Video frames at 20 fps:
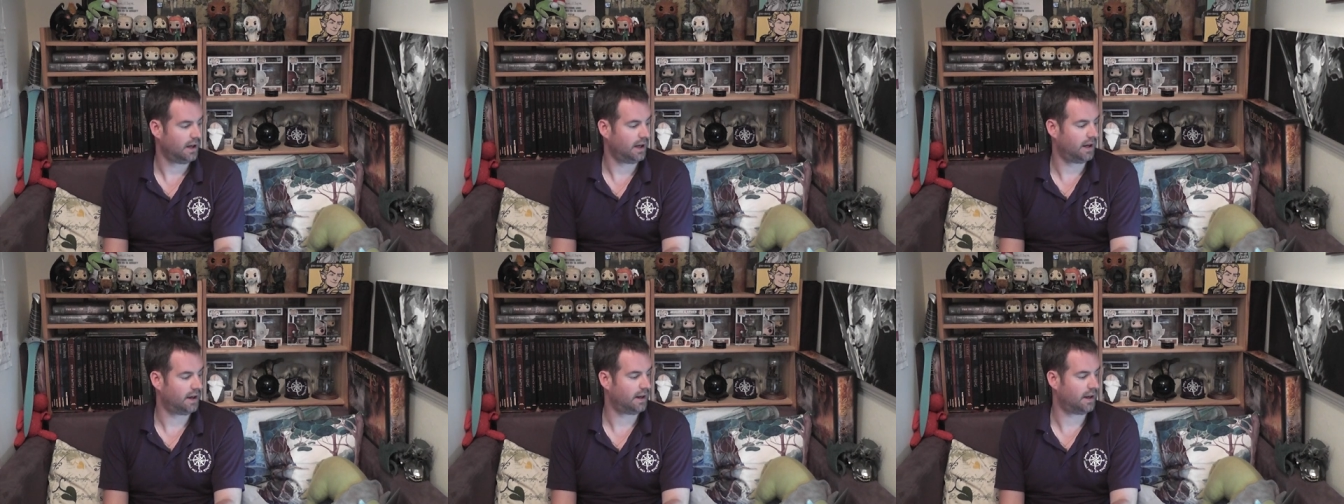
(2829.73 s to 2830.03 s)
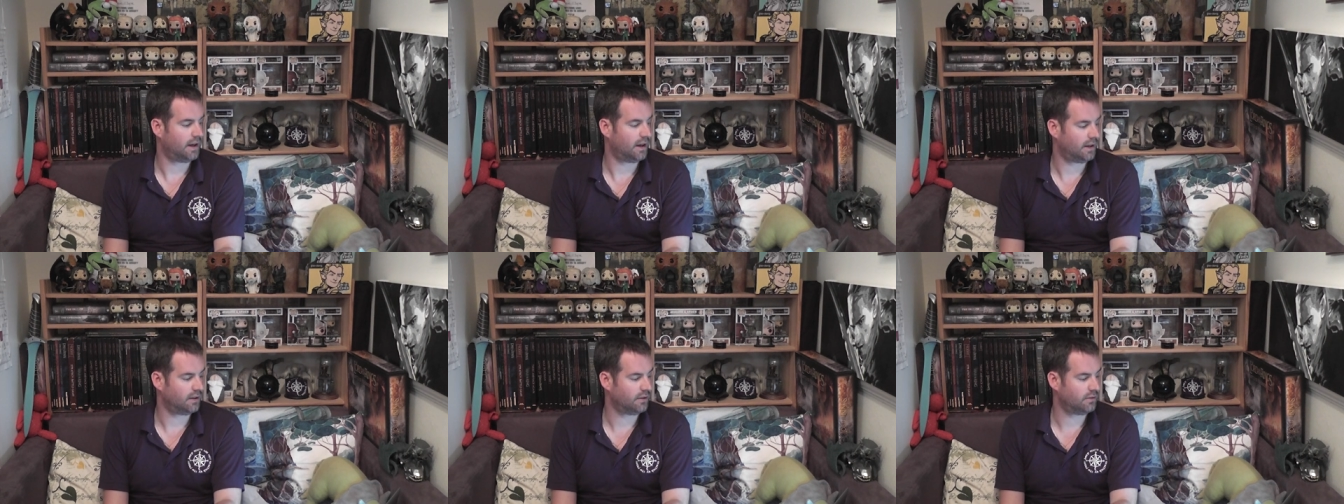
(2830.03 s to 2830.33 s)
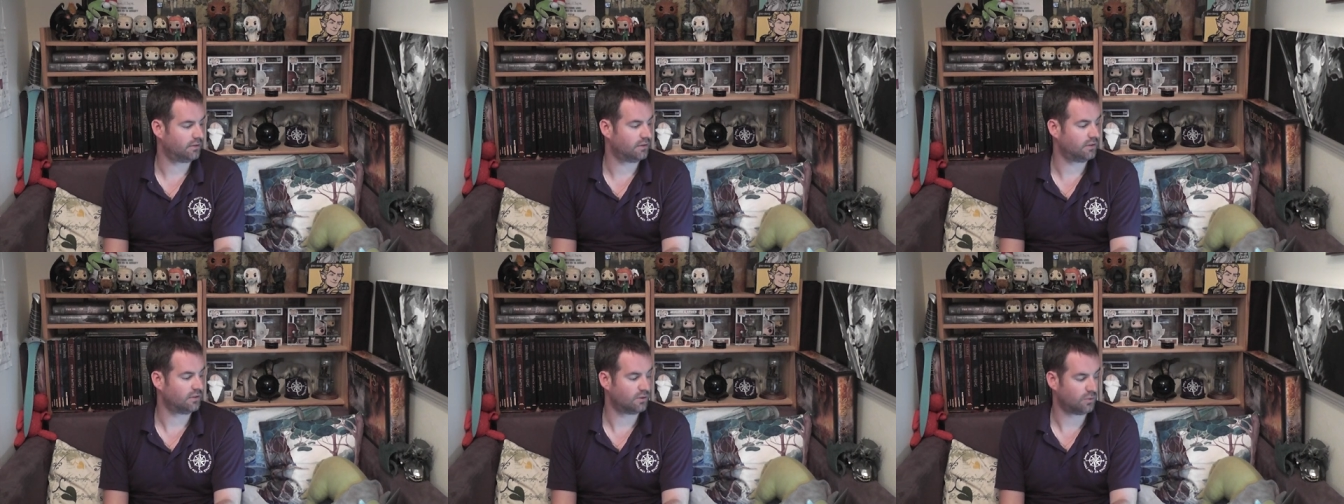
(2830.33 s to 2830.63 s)
and
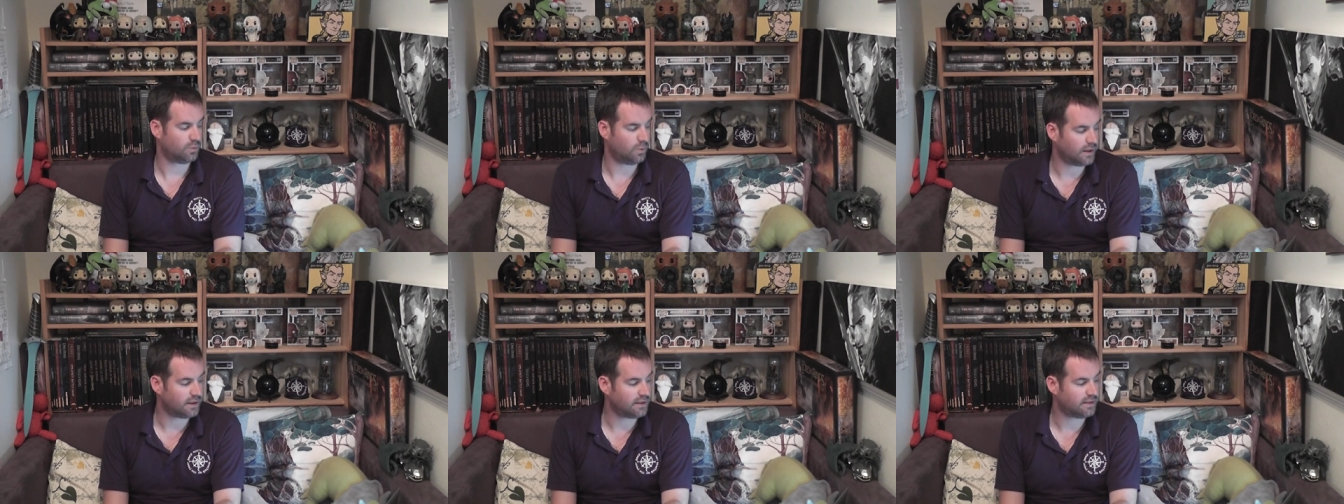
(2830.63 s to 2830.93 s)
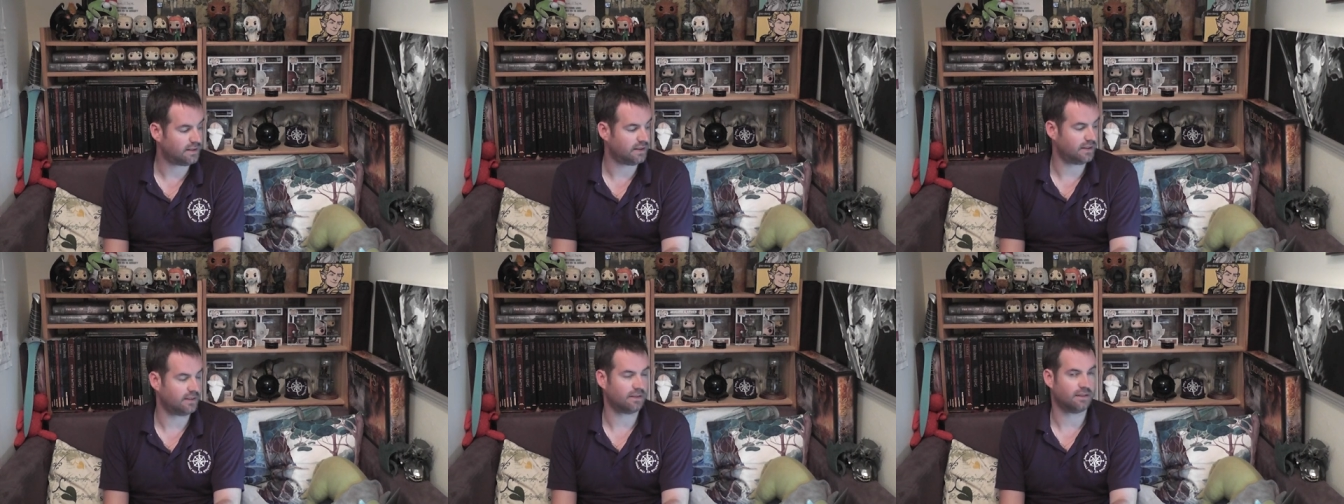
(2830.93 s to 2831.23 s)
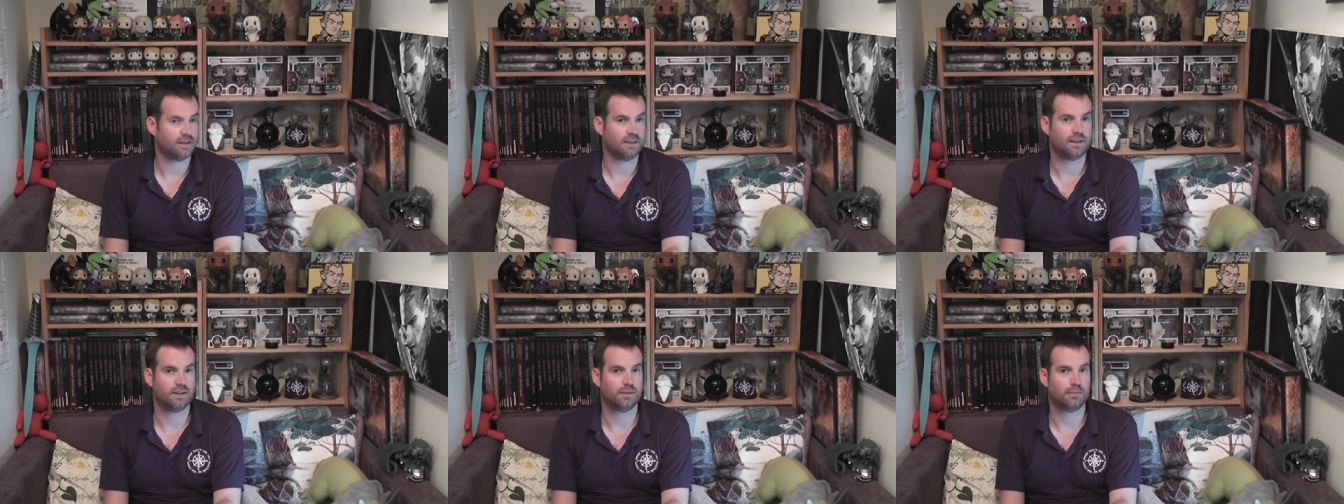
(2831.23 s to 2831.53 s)

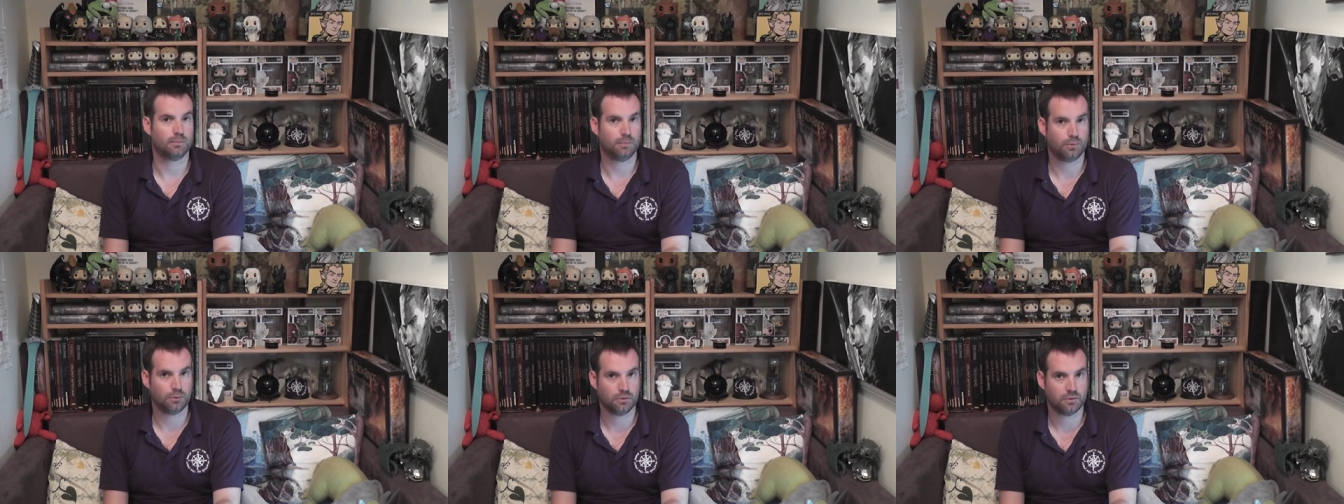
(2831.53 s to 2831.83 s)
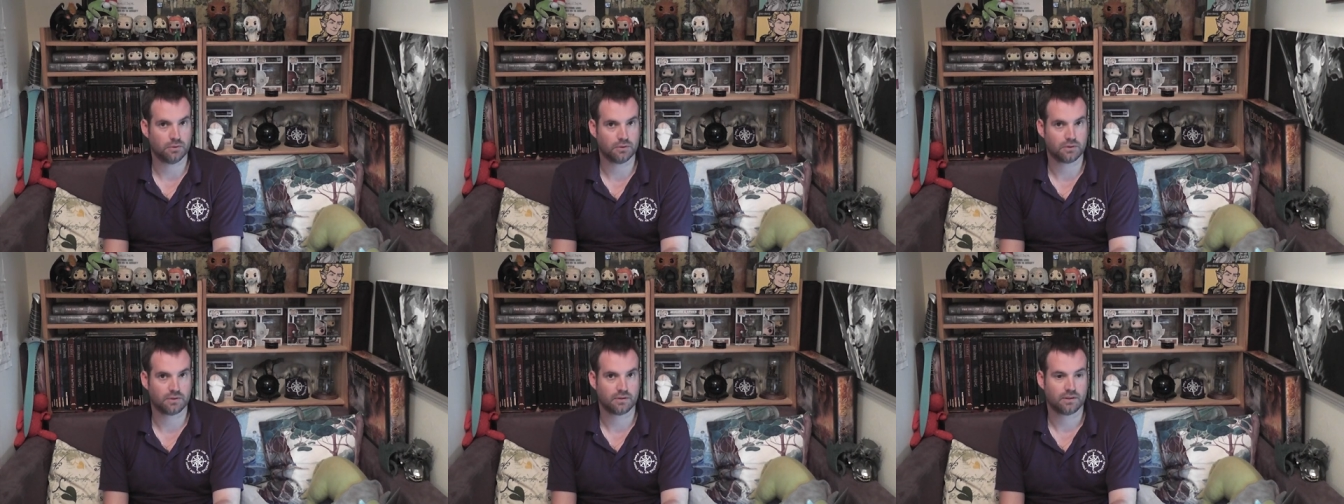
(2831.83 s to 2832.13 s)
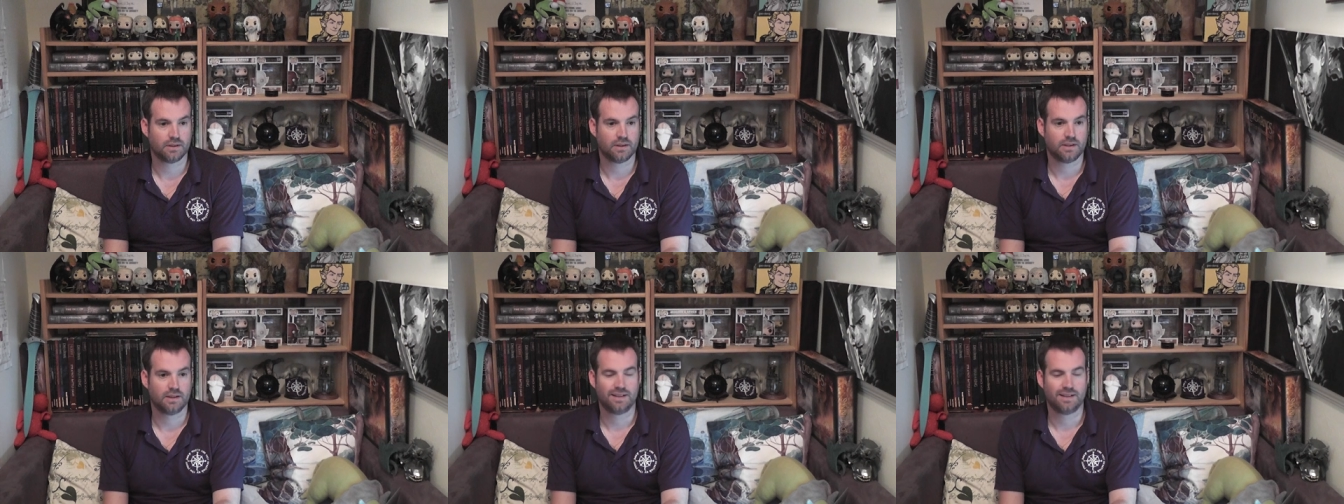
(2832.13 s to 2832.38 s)
129 bought.